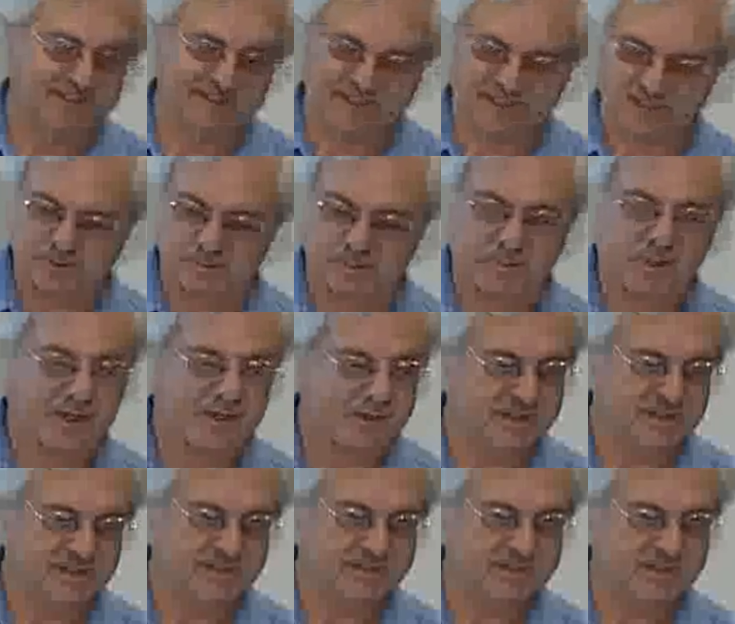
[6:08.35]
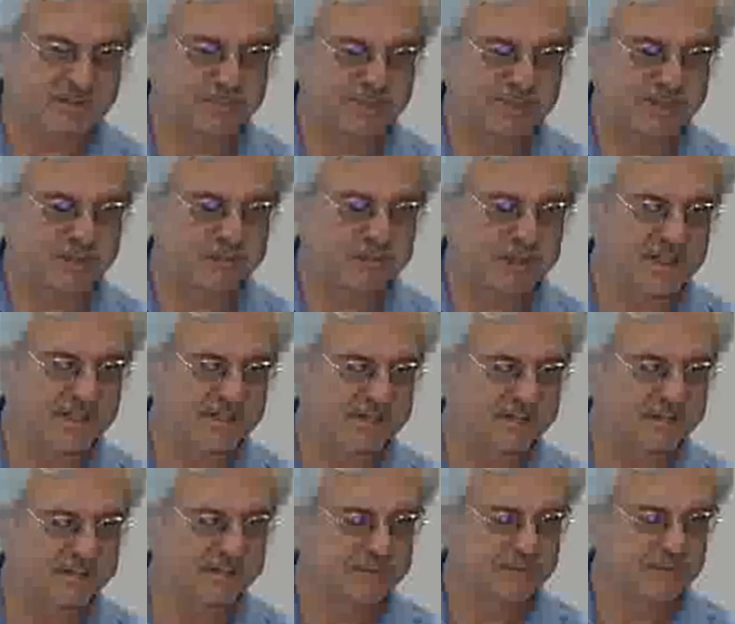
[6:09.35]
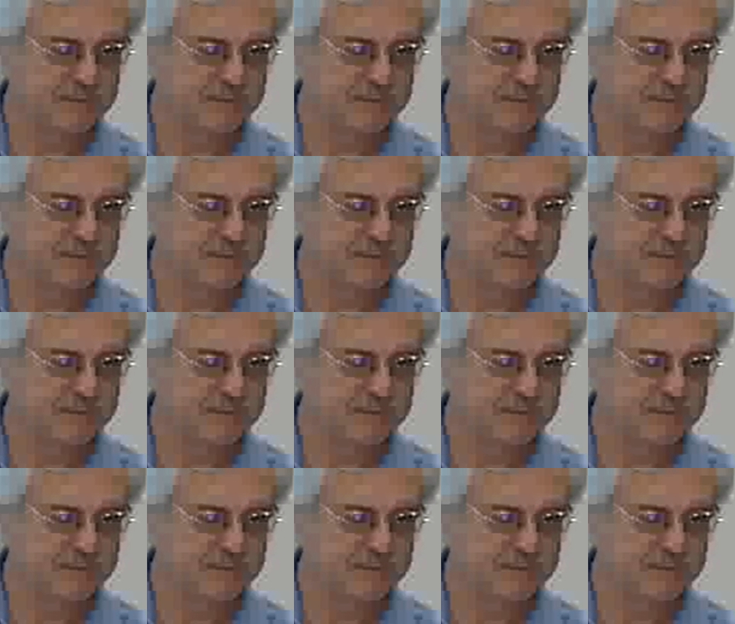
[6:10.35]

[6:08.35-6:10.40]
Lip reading: like a model.